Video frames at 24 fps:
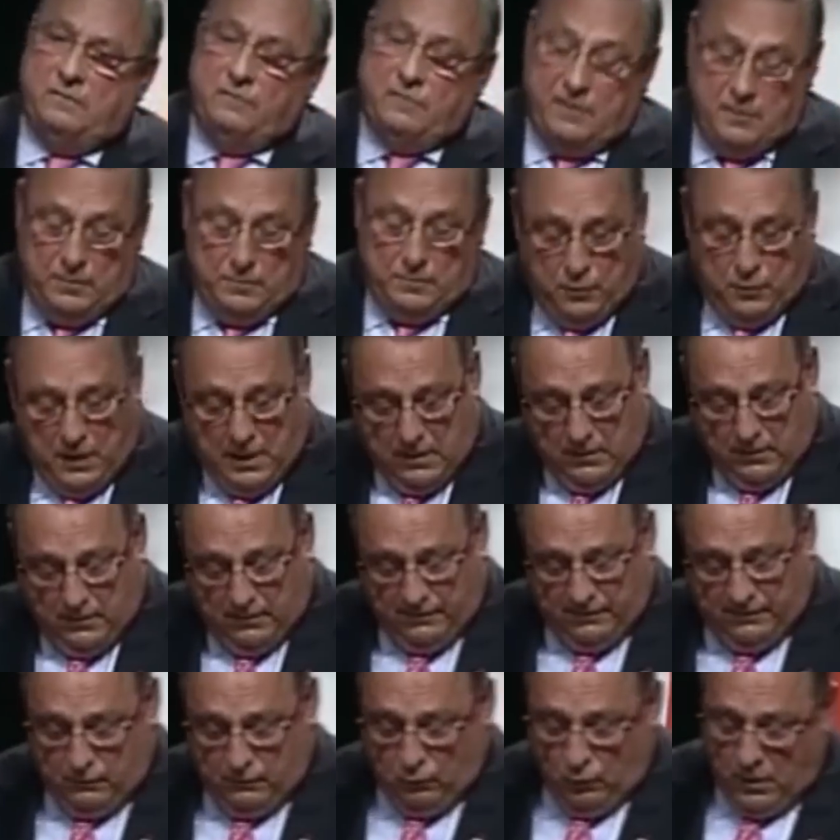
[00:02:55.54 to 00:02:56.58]
I'm very proud
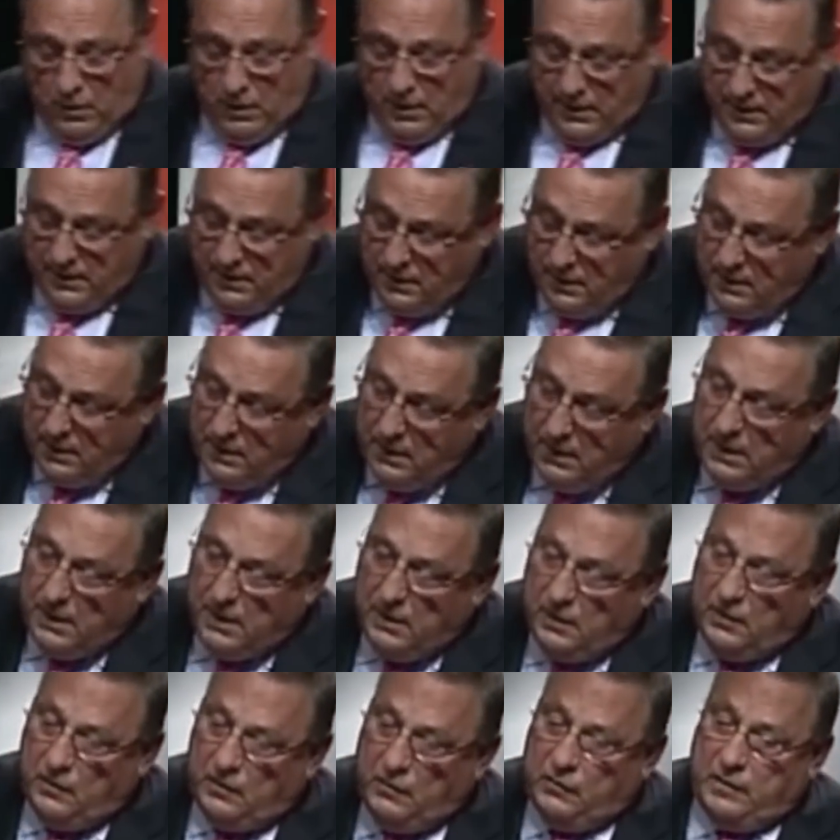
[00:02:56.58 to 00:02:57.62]
of. One
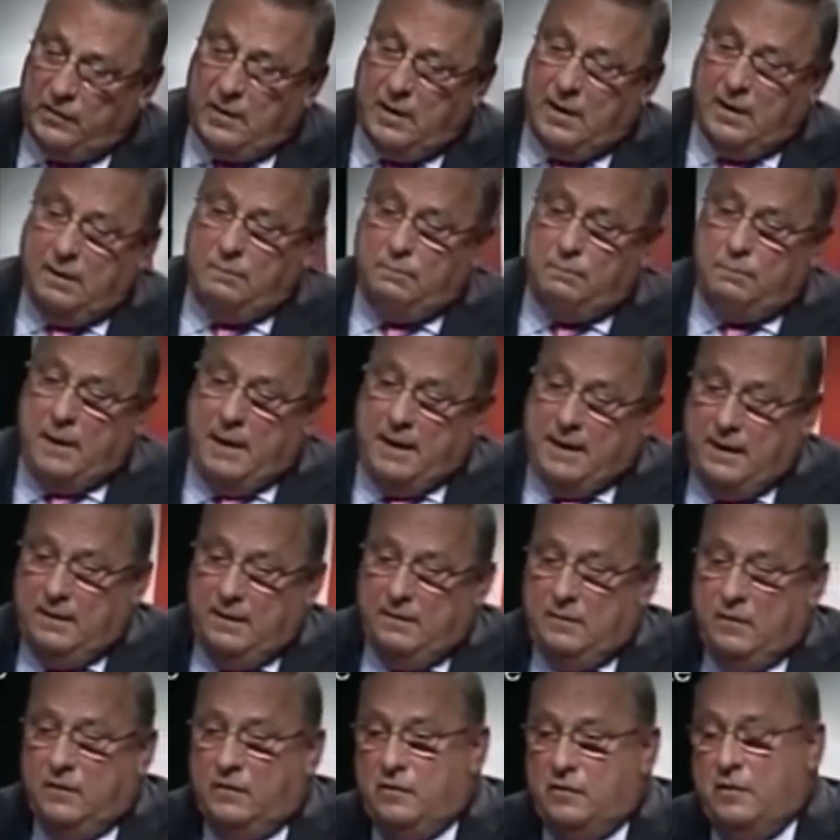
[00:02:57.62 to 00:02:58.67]
is uh, uh
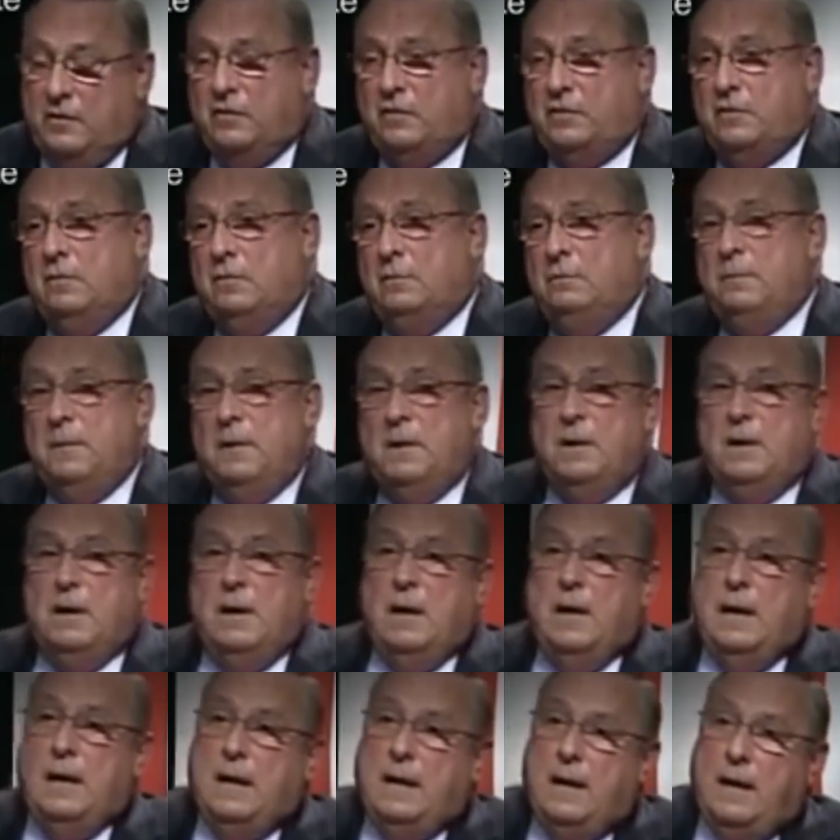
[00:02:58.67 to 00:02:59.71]
isn't
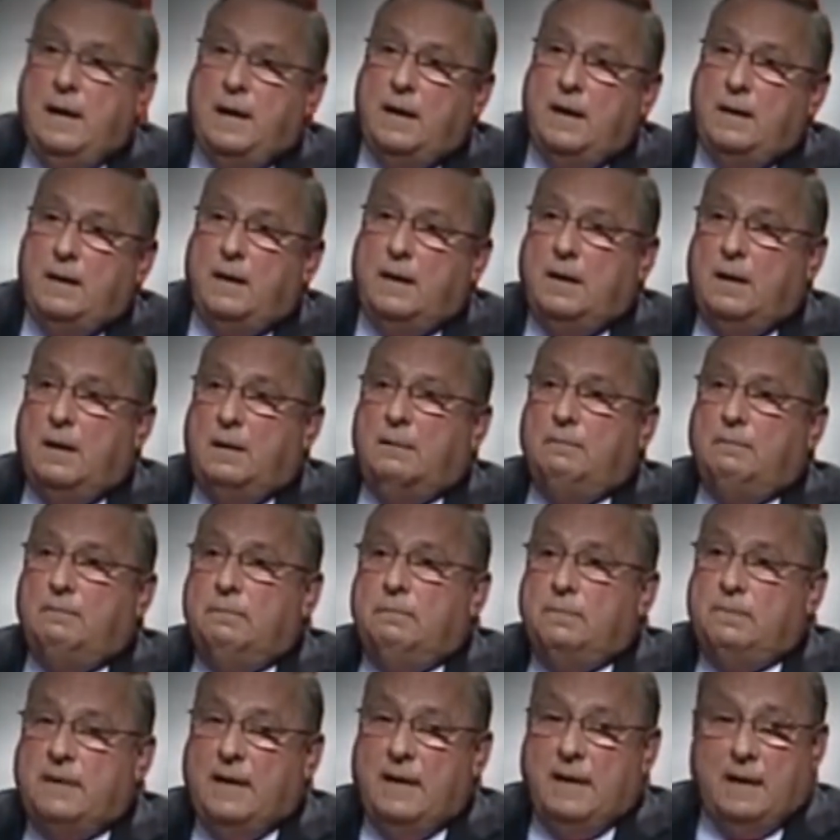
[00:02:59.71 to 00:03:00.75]
this supposed to be about
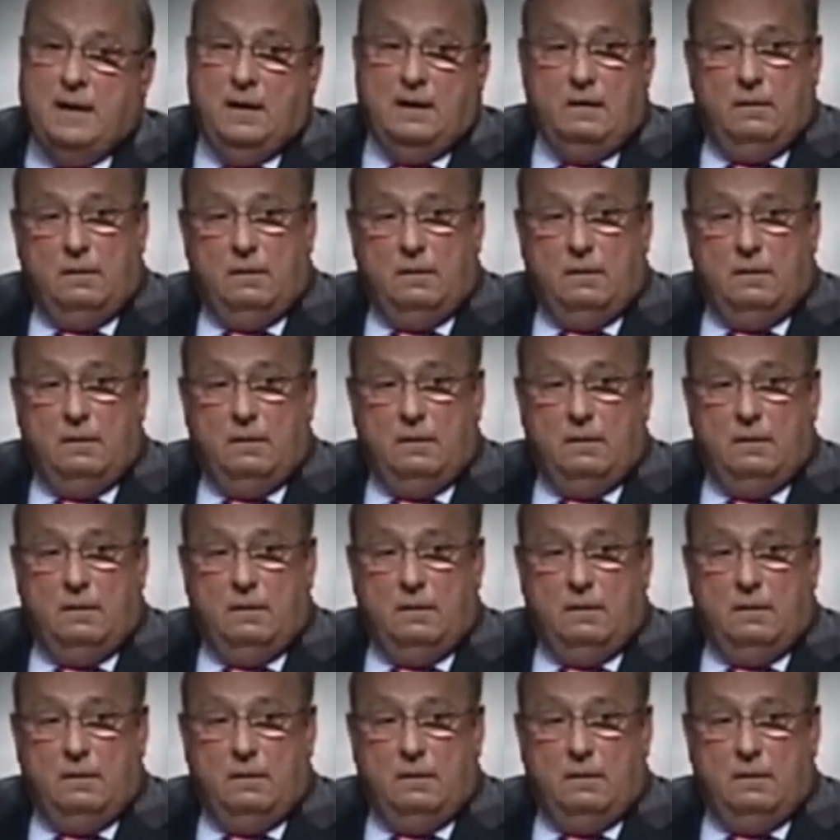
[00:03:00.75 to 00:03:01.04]
praising the